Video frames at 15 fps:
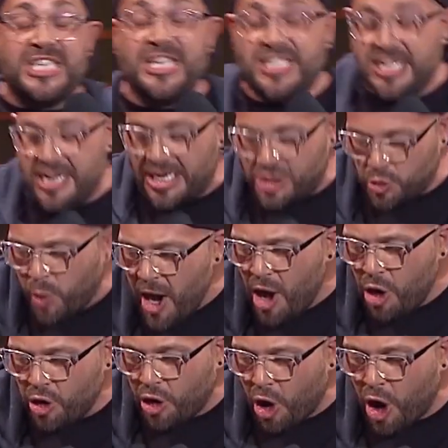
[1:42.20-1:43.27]
isn't a
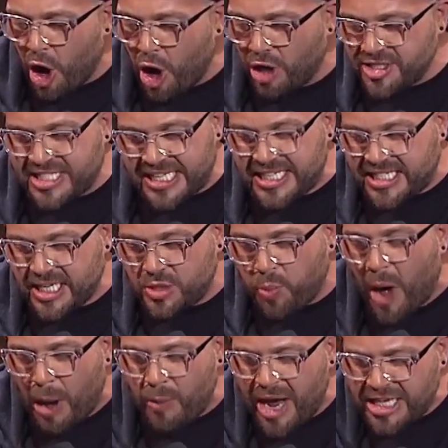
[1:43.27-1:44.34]
drill, girls. This is
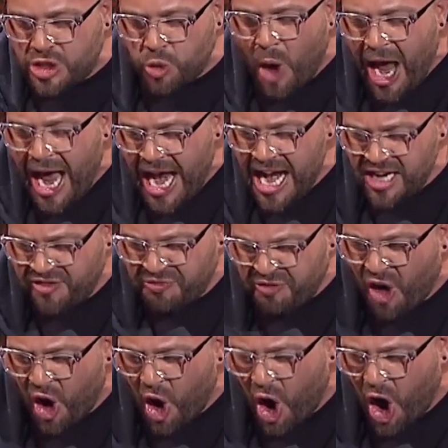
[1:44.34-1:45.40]
what we trained
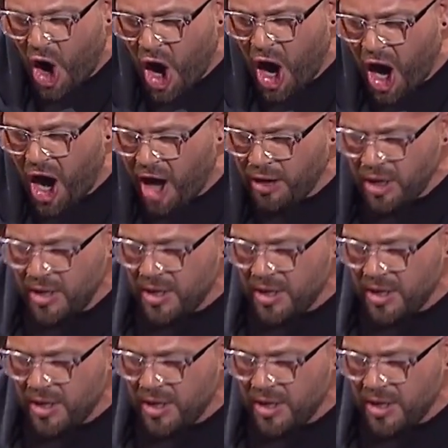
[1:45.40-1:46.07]
for.